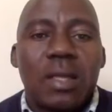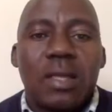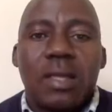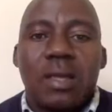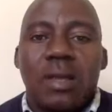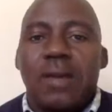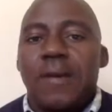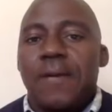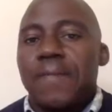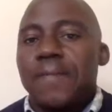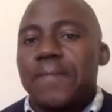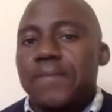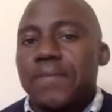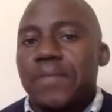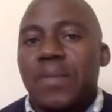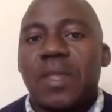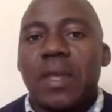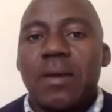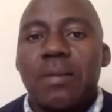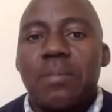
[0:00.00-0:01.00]
The
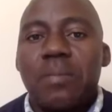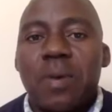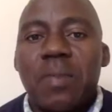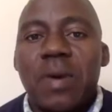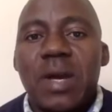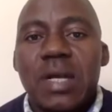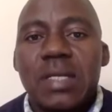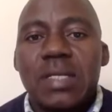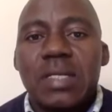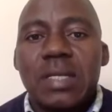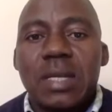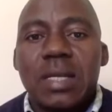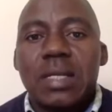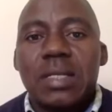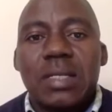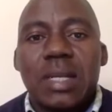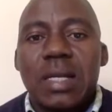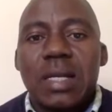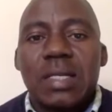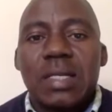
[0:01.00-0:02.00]
a permanent
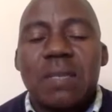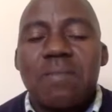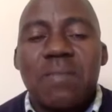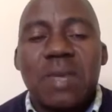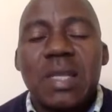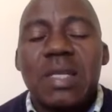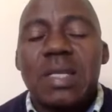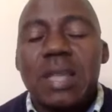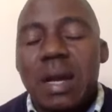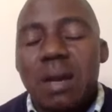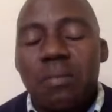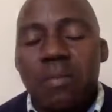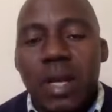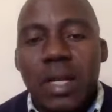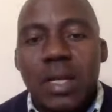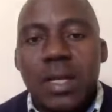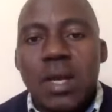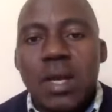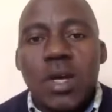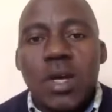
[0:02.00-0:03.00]
secretary is a military man.